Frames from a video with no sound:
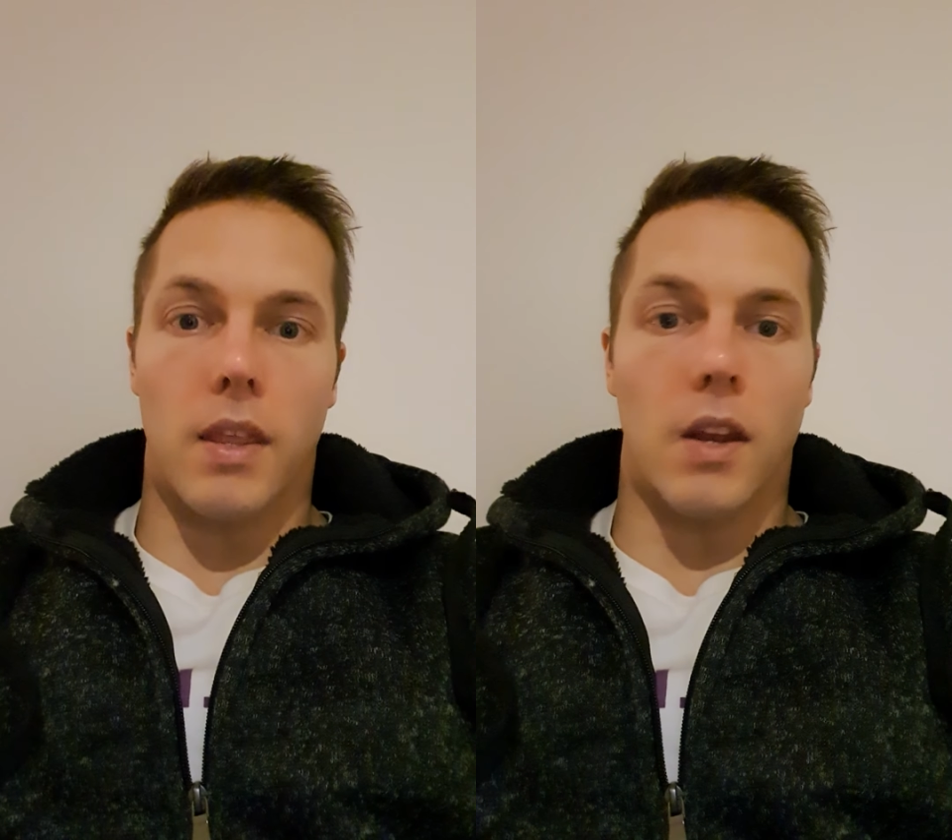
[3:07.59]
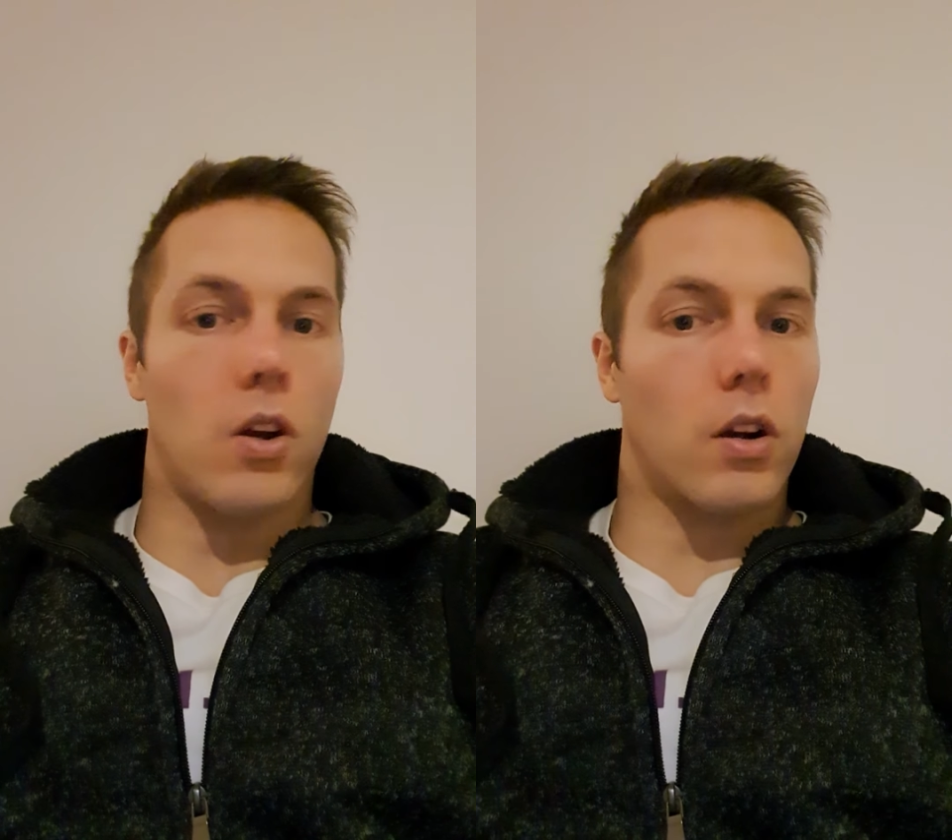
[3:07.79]

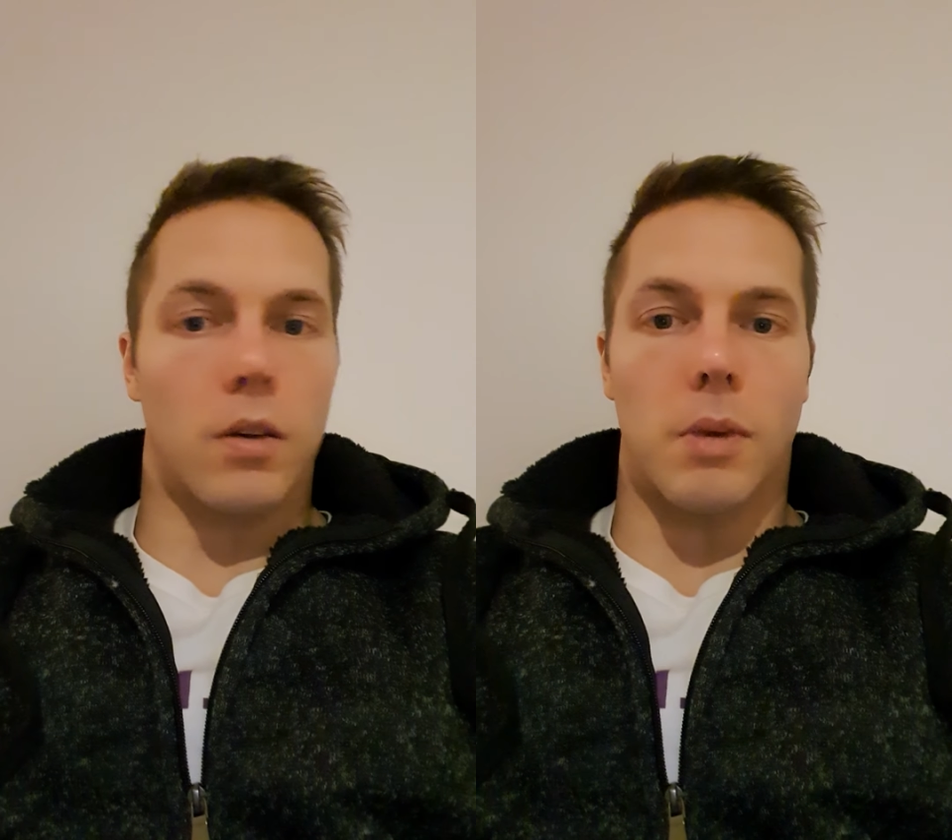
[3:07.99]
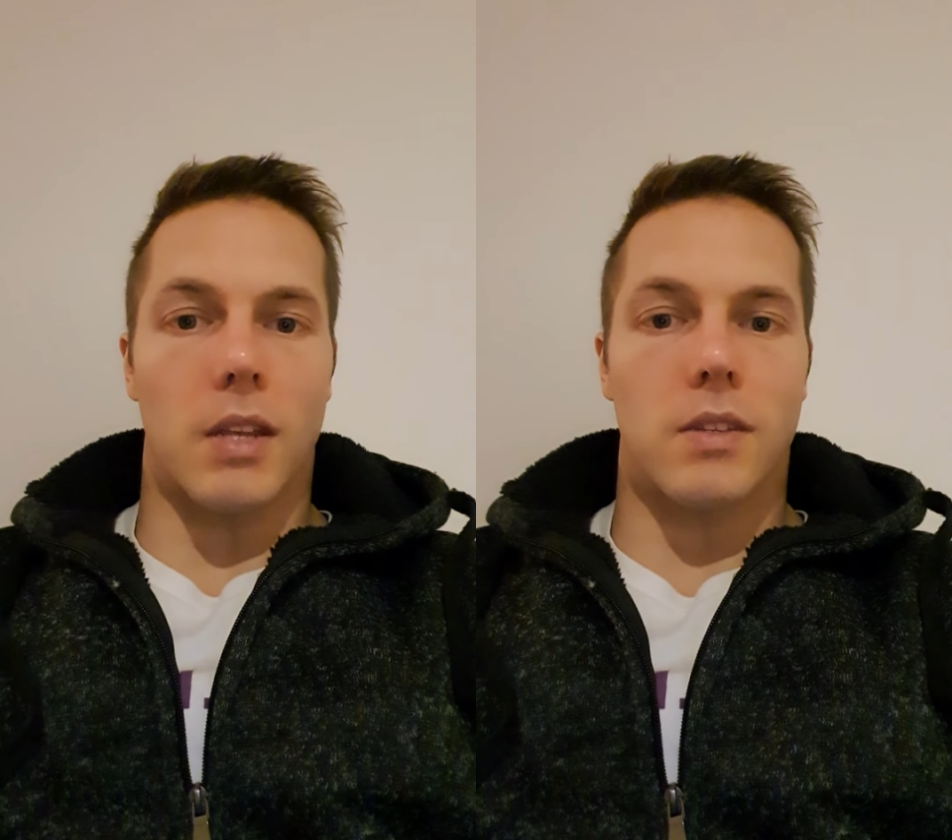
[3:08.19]
they're not going
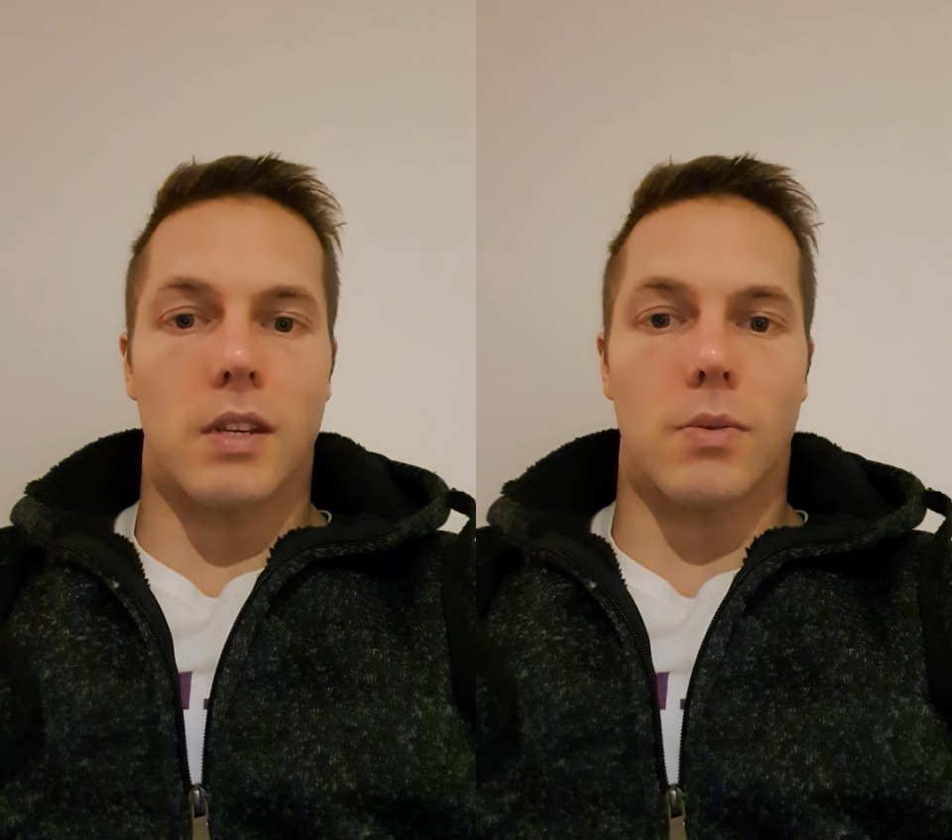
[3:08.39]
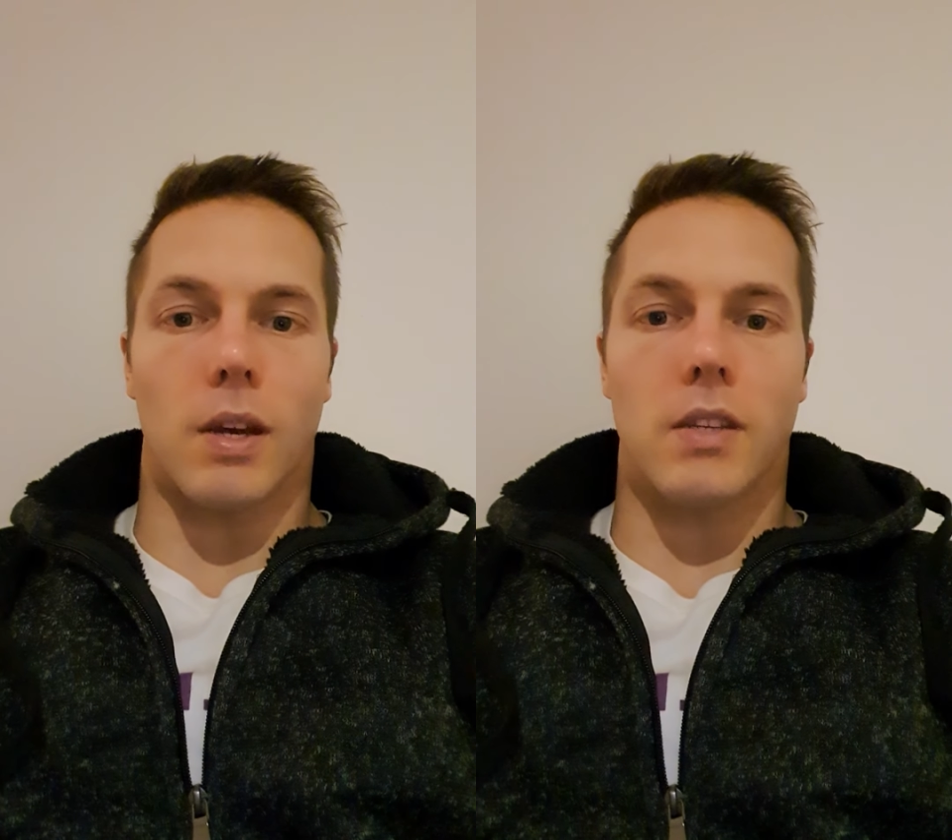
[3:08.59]
to be in
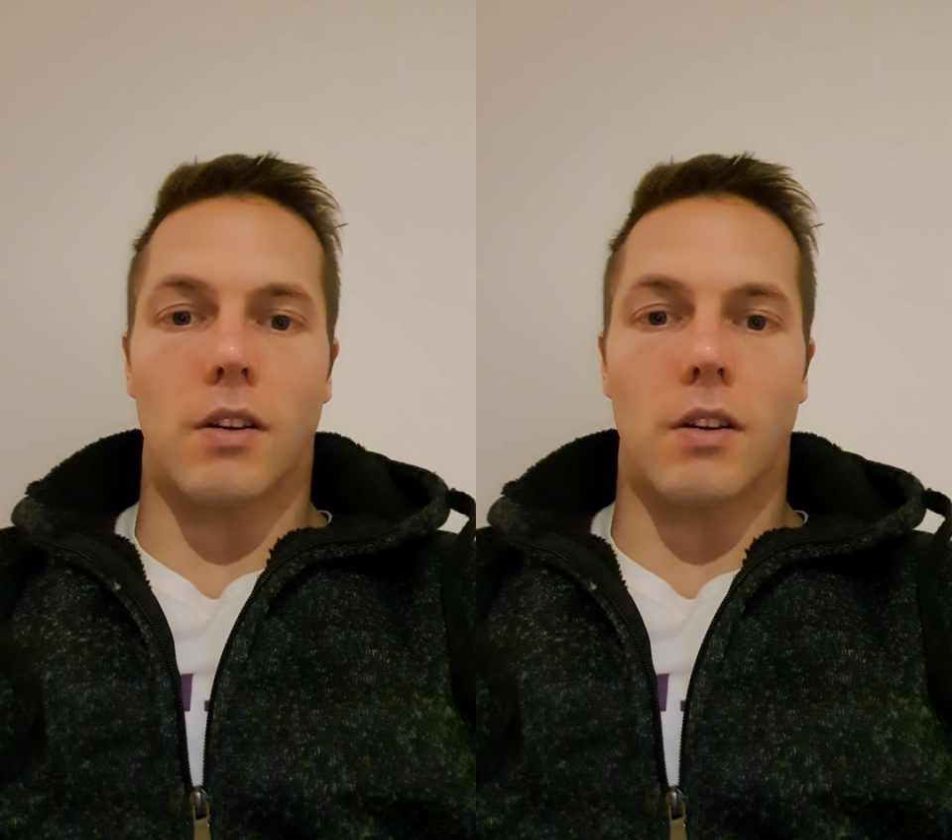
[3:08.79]
6 weeks.